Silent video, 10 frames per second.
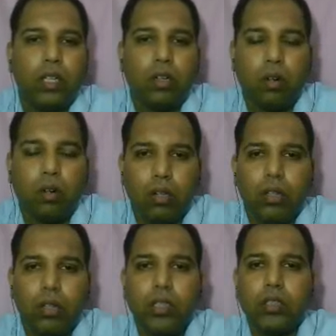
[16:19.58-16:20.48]
all
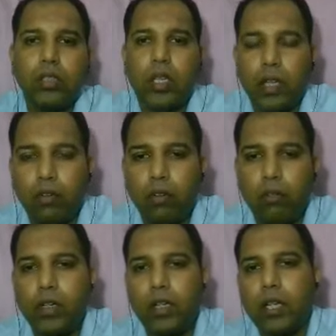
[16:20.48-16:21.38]
these
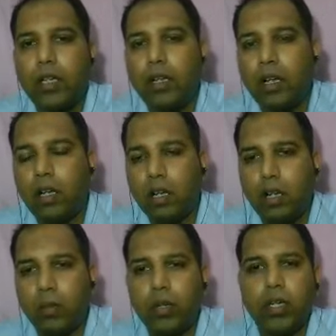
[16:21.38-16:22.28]
equipment like
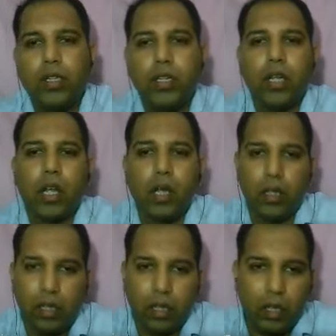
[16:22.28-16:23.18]
laboratory
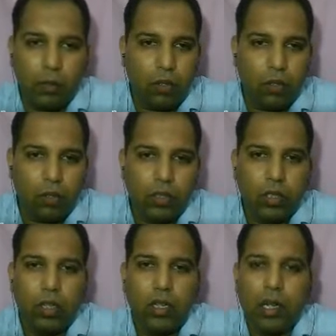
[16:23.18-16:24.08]
aprons
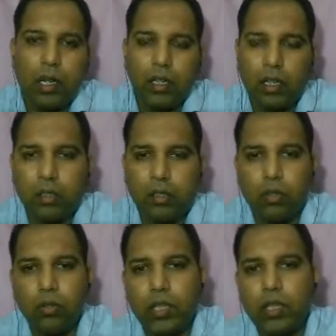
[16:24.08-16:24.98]
and other
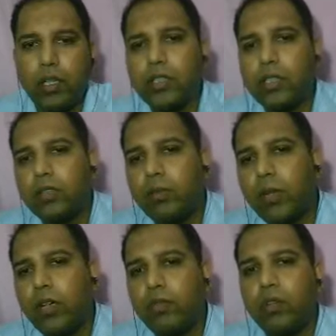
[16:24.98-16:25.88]
clothing are just
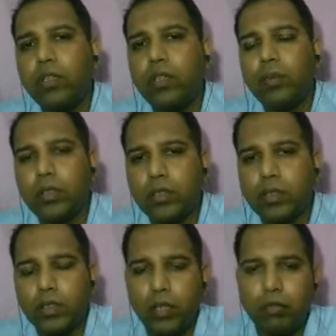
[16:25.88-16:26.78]
meant for the personal
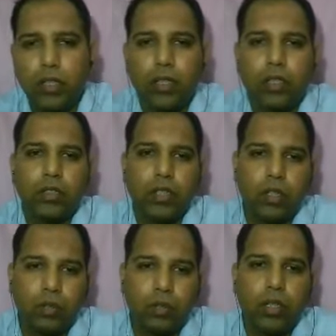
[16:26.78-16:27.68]
safety and
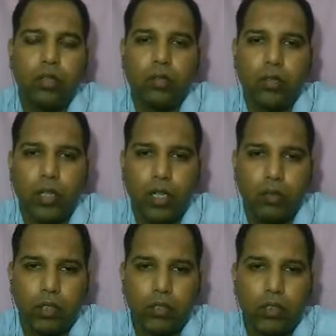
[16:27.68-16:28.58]
security of the
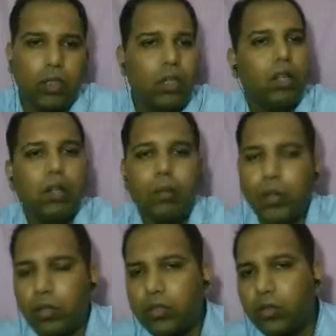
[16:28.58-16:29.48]
individual,
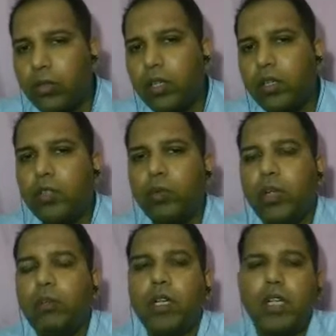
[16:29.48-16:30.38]
because during the
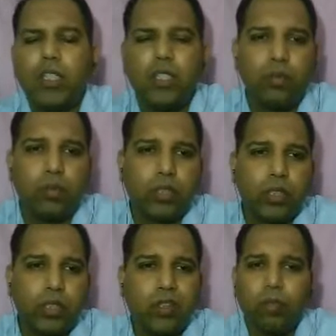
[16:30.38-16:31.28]
experimentation
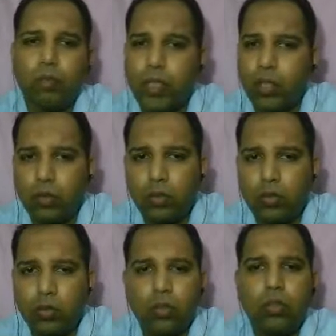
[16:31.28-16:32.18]
process you
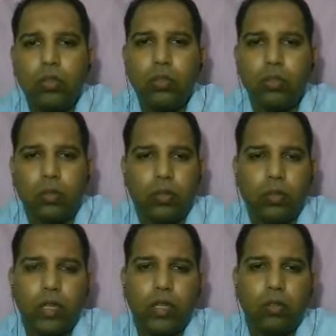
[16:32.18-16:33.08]
don't know
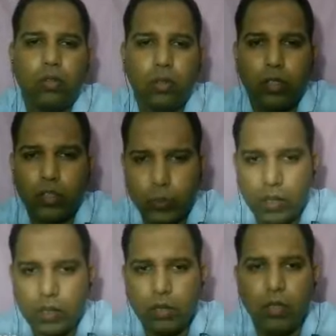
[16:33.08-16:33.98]
when you are going to
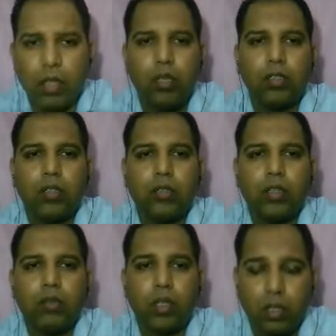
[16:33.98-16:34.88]
spill some chemicals,
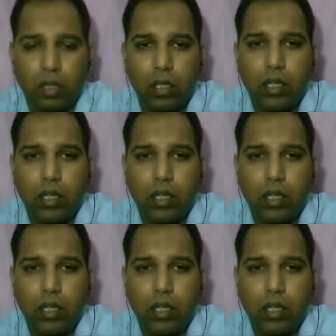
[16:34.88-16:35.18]
when you can